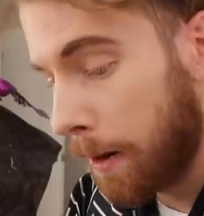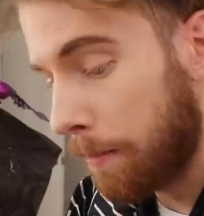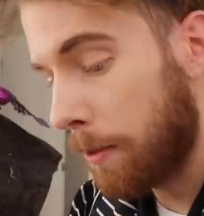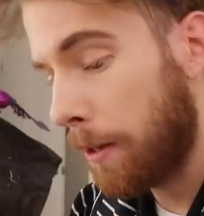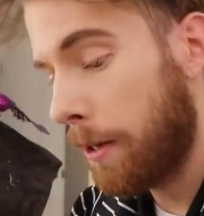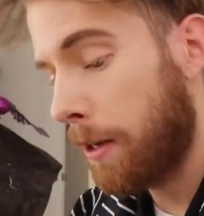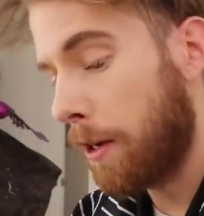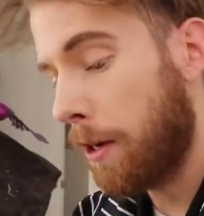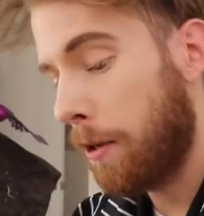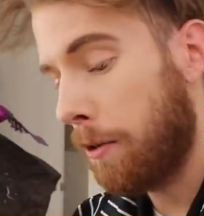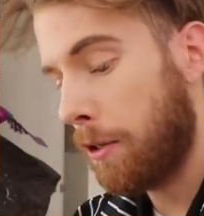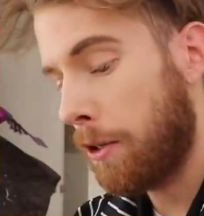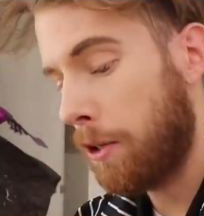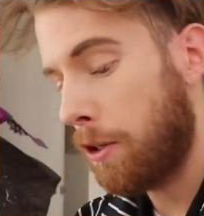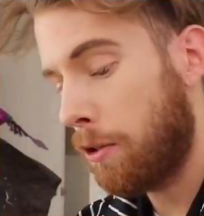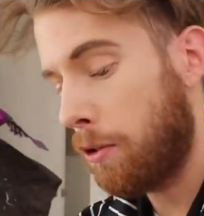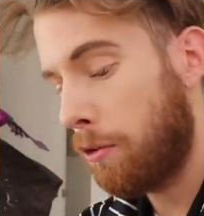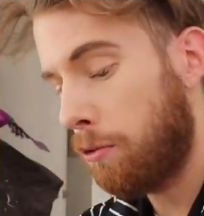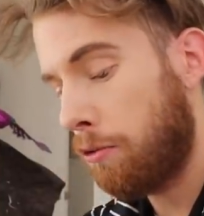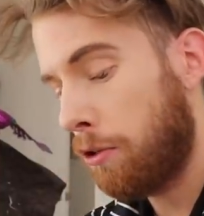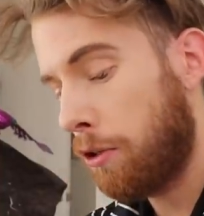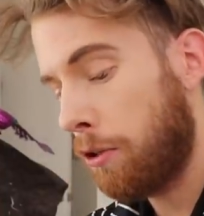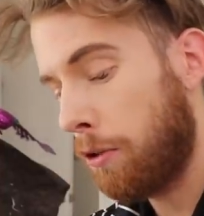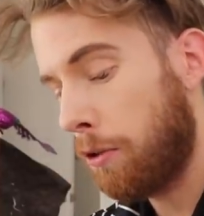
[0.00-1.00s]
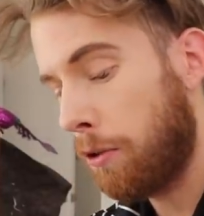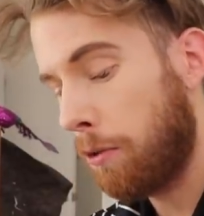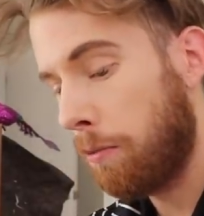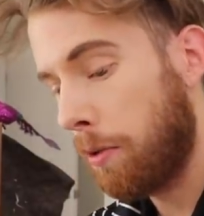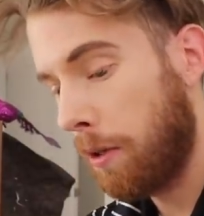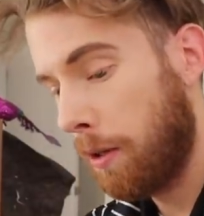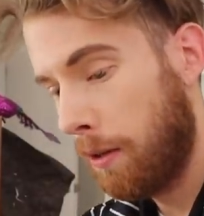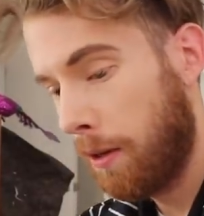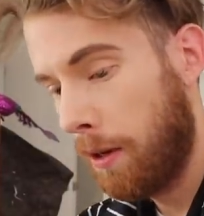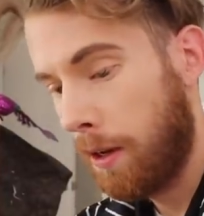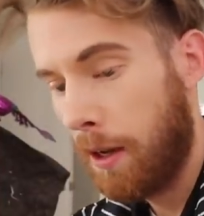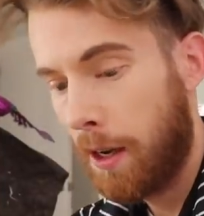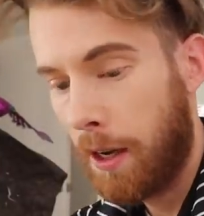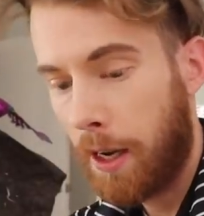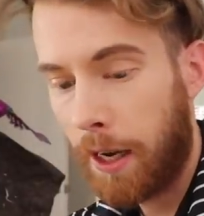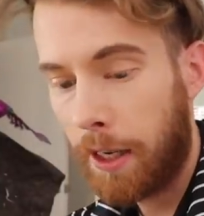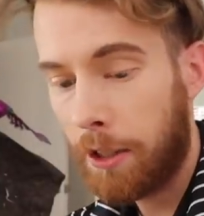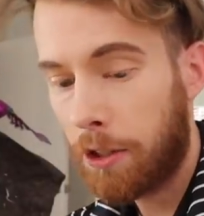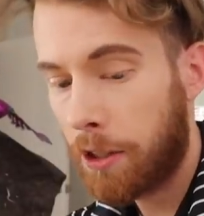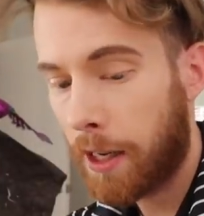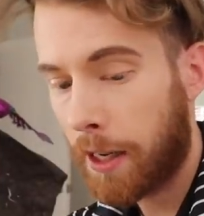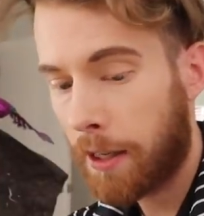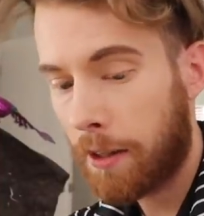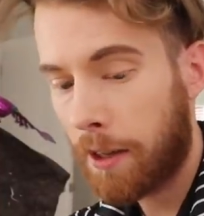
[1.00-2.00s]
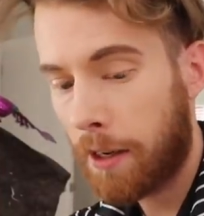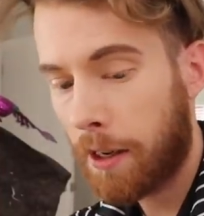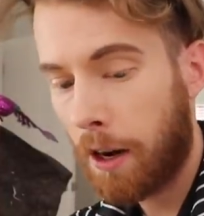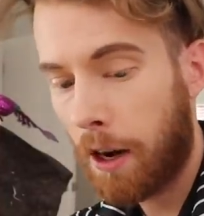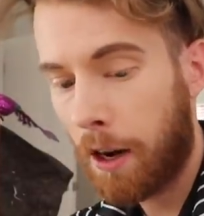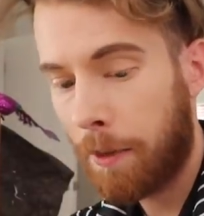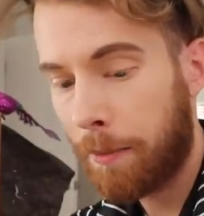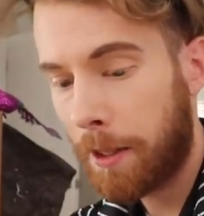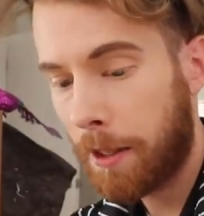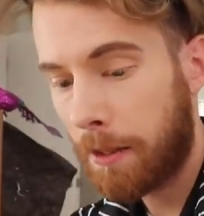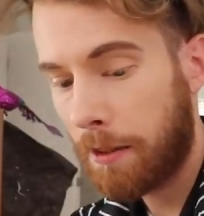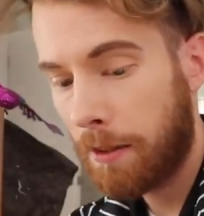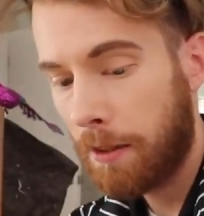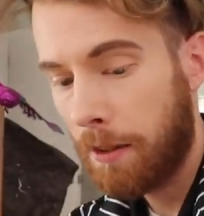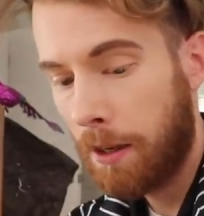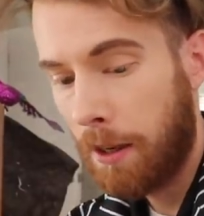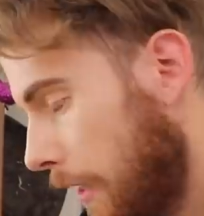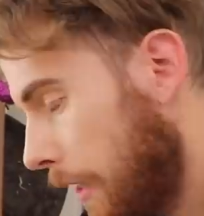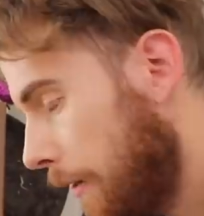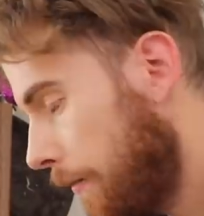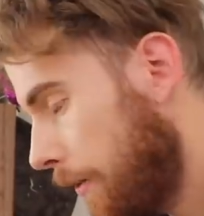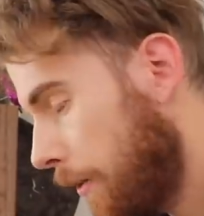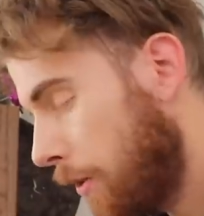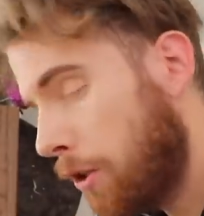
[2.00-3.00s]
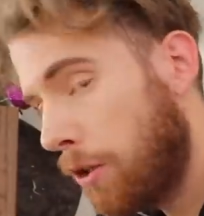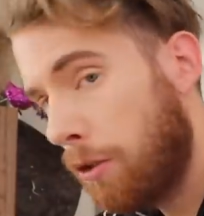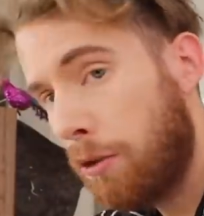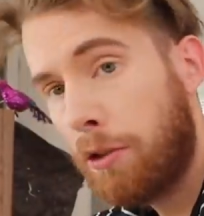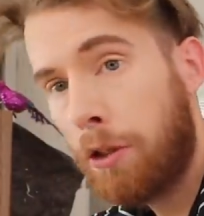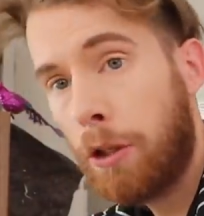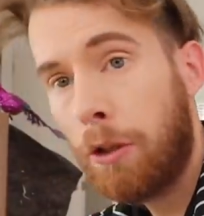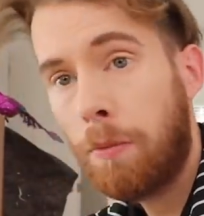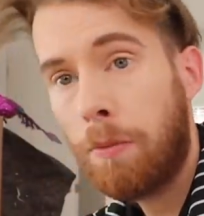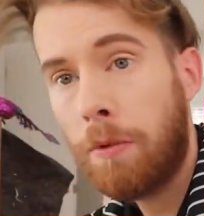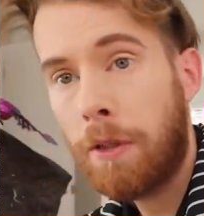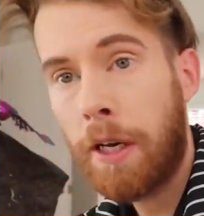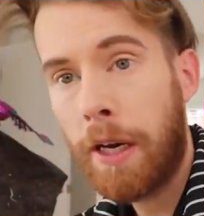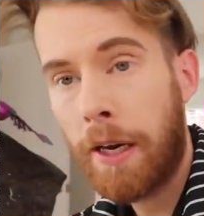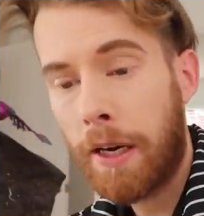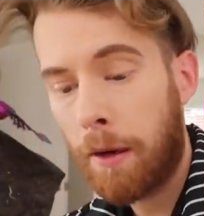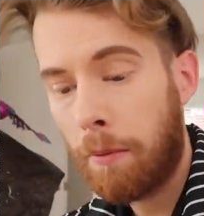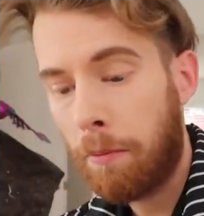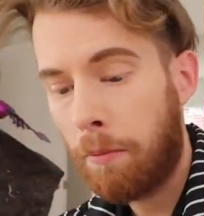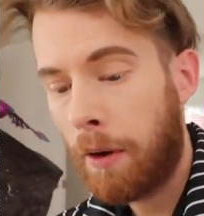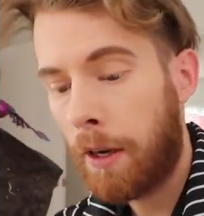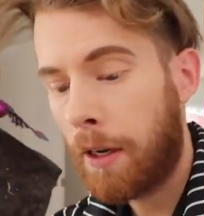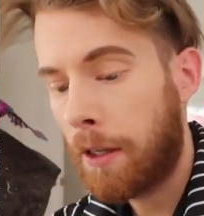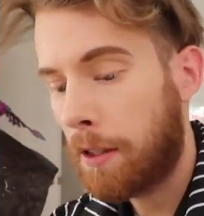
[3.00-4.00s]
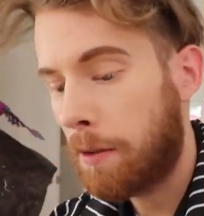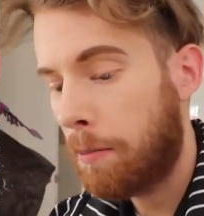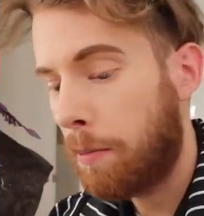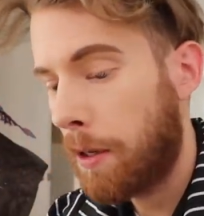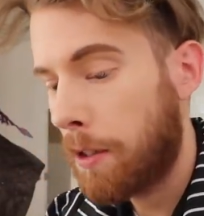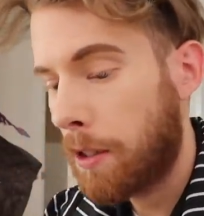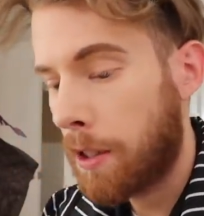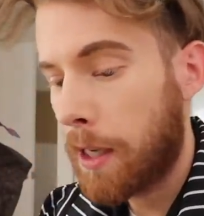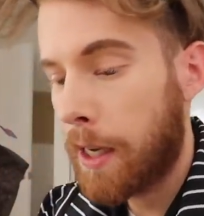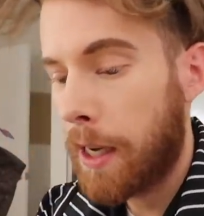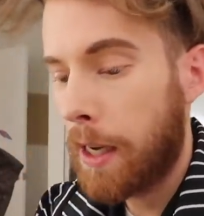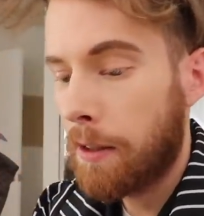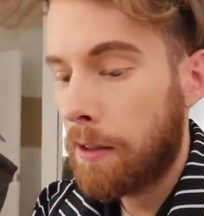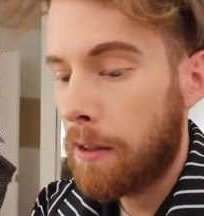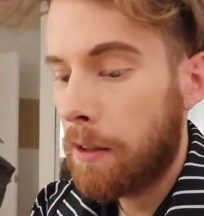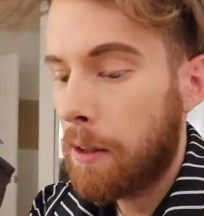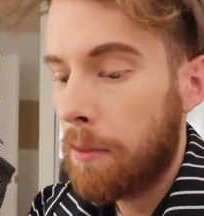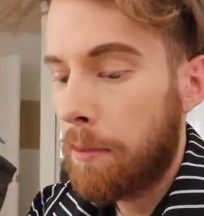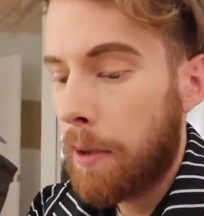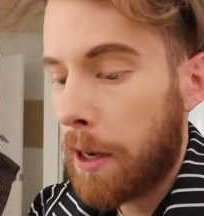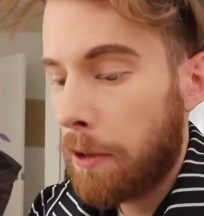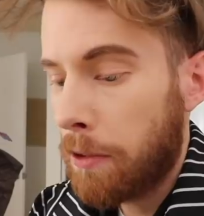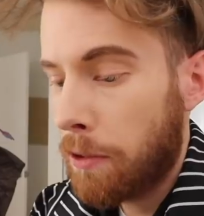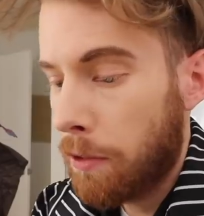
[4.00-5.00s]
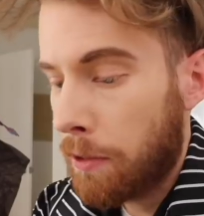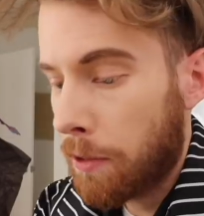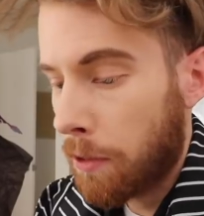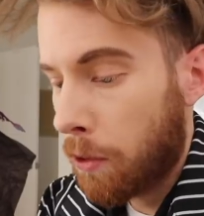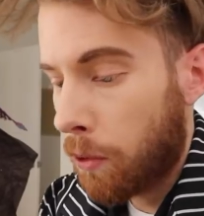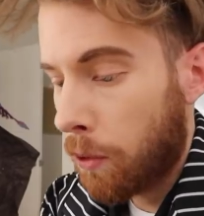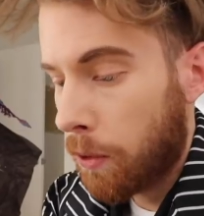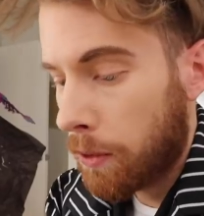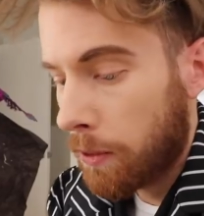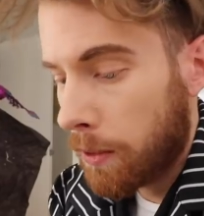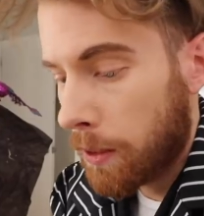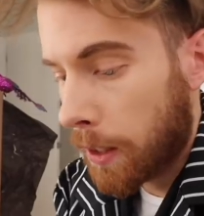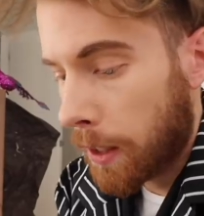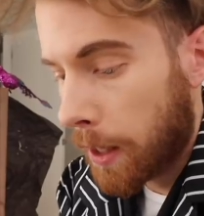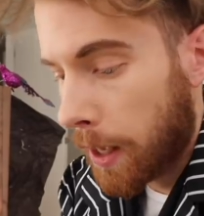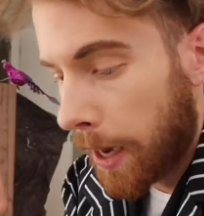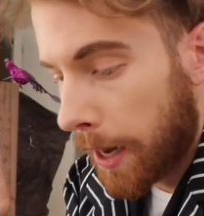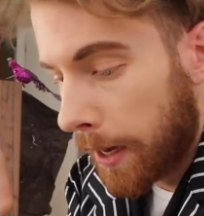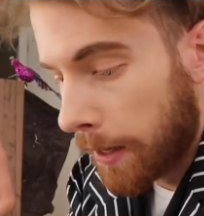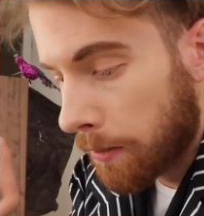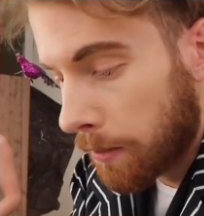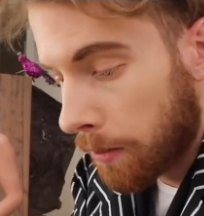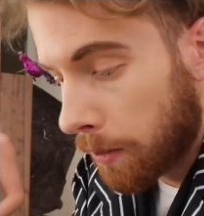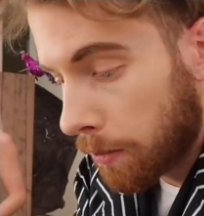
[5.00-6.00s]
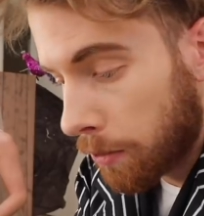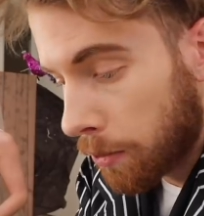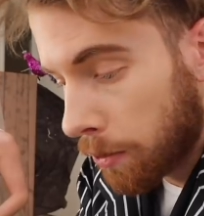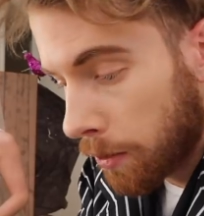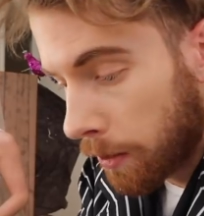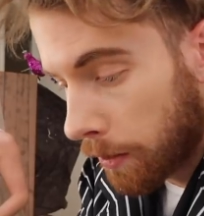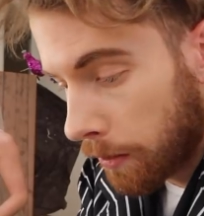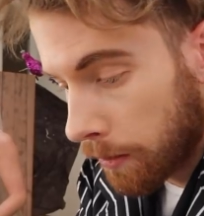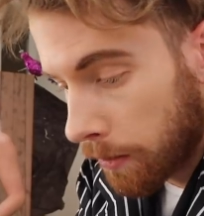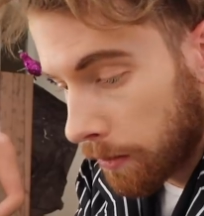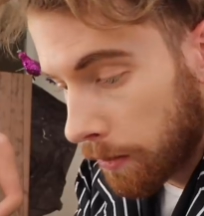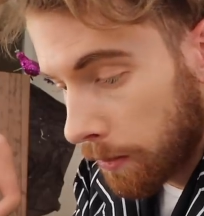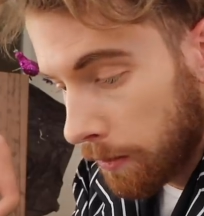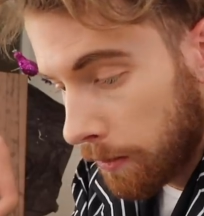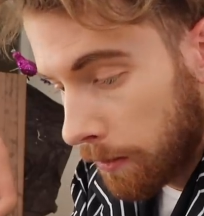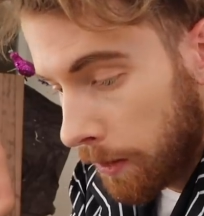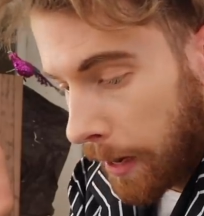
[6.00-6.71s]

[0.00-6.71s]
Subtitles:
I'm gonna go to YouTube and check the comments. Even YouTube's getting a bunch of guesses about unicorns and cats on shirts.